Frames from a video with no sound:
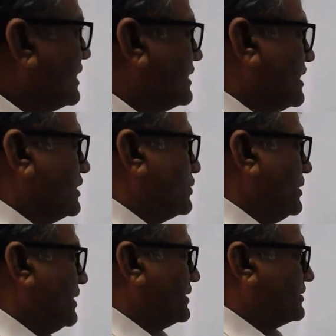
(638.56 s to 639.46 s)

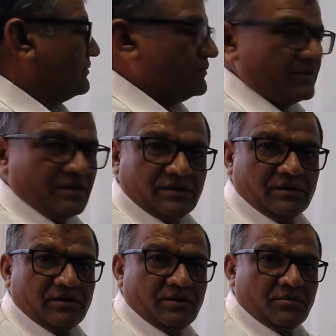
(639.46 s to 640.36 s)
calculate the
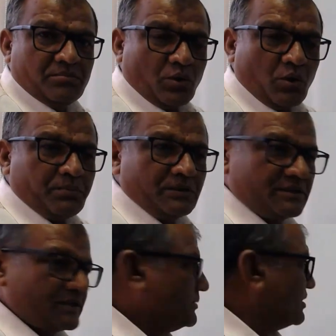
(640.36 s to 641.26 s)

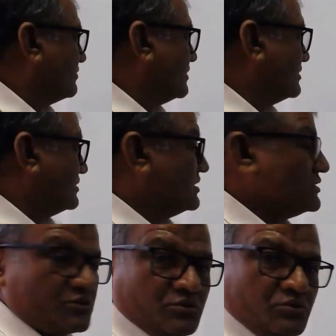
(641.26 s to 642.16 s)
property between these
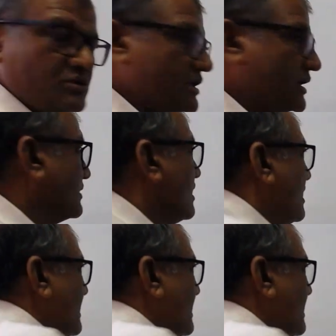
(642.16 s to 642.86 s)
two states? As